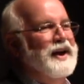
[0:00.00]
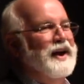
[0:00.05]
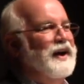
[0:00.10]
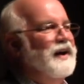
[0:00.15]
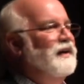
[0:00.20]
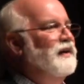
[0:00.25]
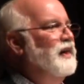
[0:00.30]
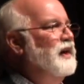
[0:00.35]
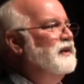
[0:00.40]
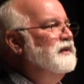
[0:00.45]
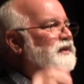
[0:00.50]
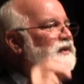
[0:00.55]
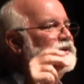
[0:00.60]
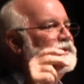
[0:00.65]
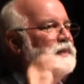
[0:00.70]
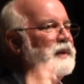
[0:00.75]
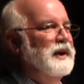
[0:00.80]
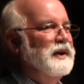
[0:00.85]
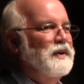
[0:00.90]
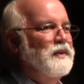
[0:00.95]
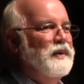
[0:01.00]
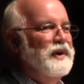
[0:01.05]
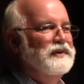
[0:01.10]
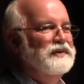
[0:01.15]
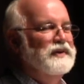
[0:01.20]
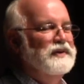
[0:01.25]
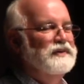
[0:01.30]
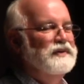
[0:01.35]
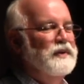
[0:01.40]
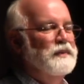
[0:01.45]
I'll anticipate a
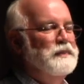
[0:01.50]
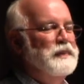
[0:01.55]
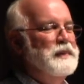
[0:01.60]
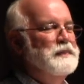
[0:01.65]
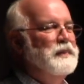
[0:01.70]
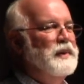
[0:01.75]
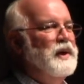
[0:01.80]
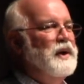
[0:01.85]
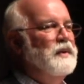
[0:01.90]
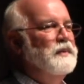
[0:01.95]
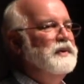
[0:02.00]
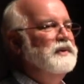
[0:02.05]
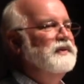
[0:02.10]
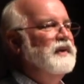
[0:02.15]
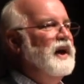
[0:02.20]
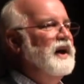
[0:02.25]
question. So people always